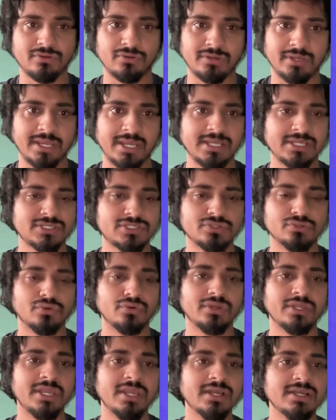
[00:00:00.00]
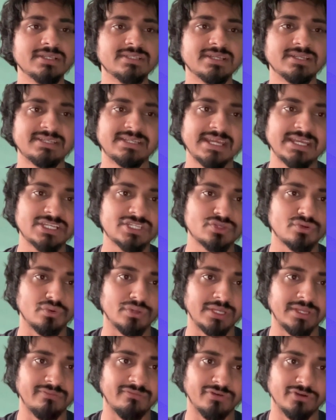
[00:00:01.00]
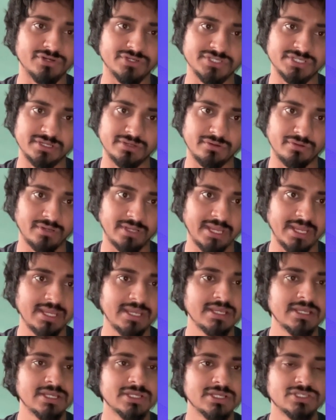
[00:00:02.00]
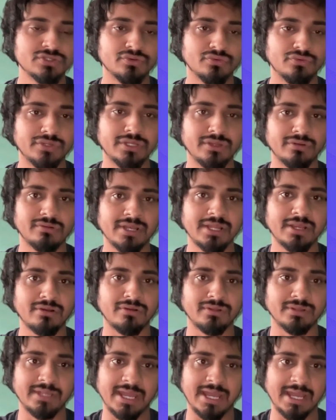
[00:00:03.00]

Okay, so here's the text only version. Okay, so when you click on